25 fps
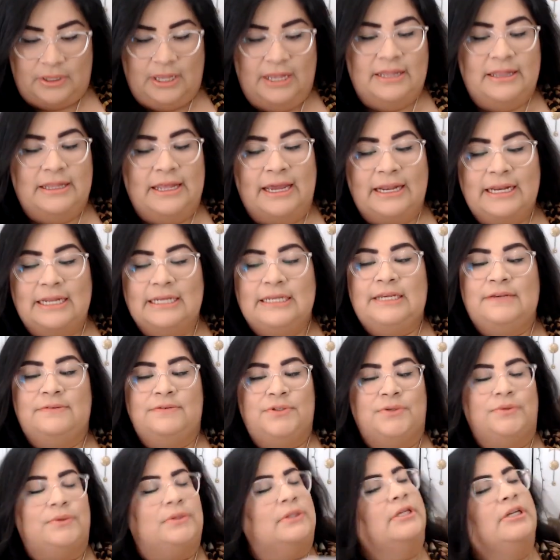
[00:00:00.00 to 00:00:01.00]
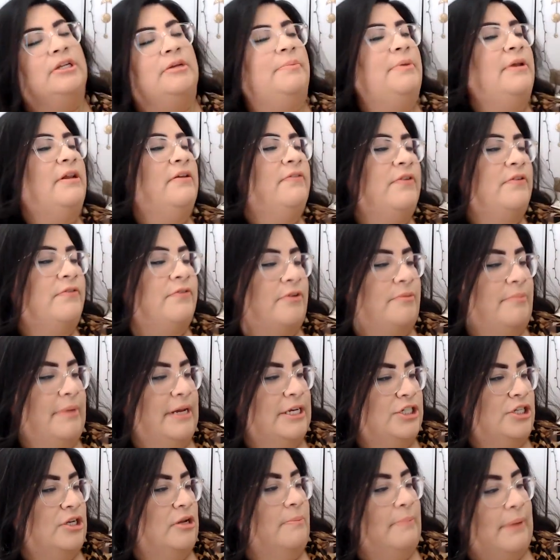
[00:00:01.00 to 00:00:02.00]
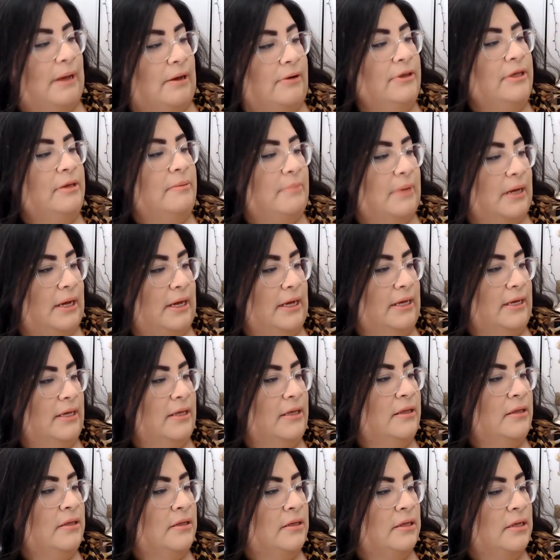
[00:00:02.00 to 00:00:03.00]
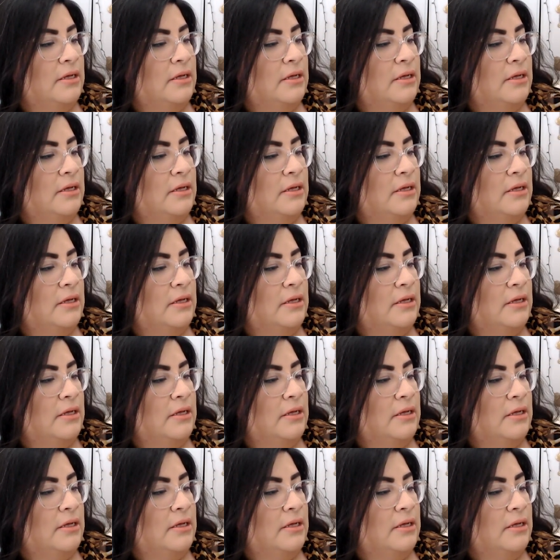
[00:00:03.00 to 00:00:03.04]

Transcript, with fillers: And then it gives you a little bit of information about Yemaya.